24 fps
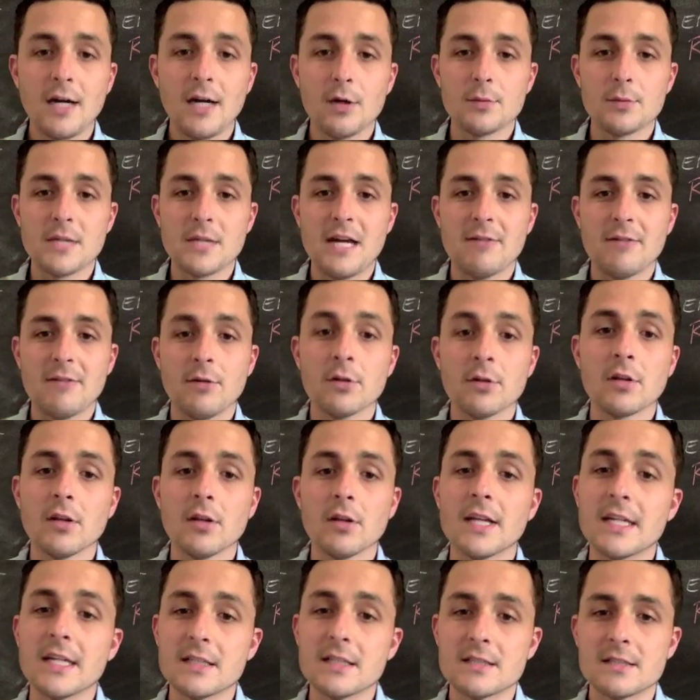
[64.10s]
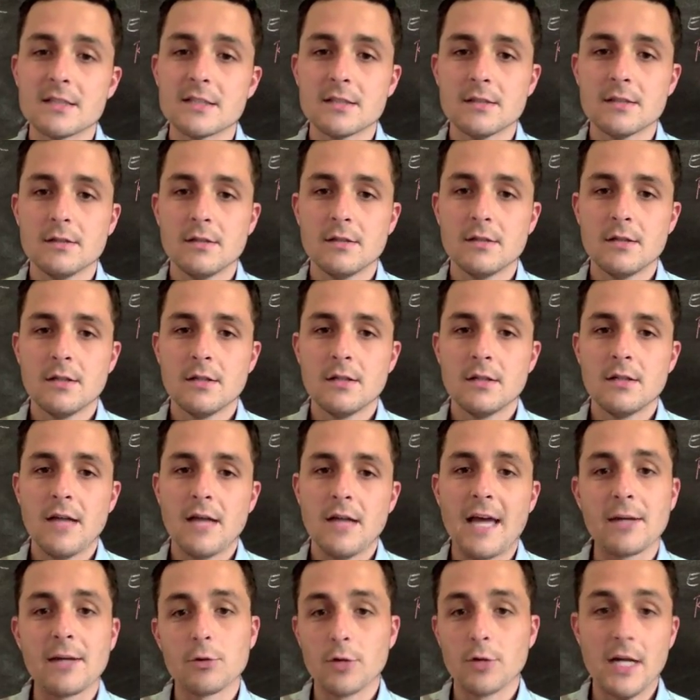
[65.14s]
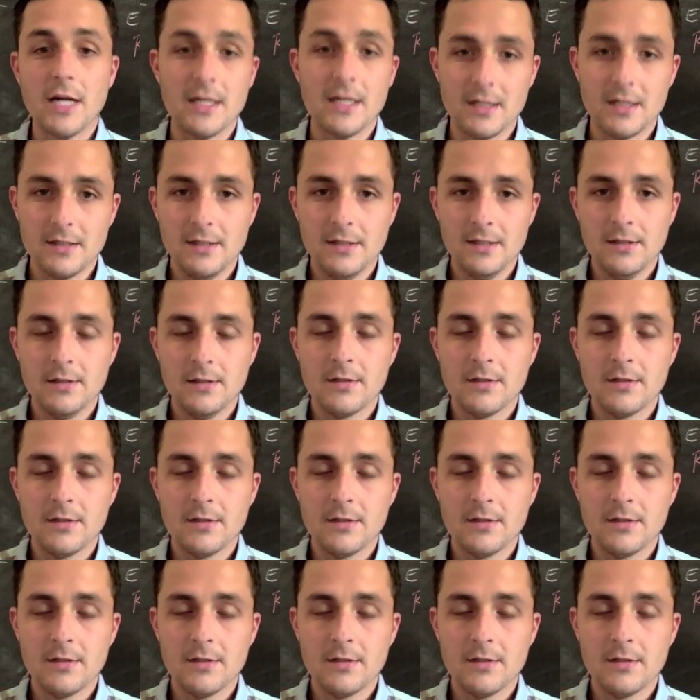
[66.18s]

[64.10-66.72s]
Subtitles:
hope to have all the links aggregated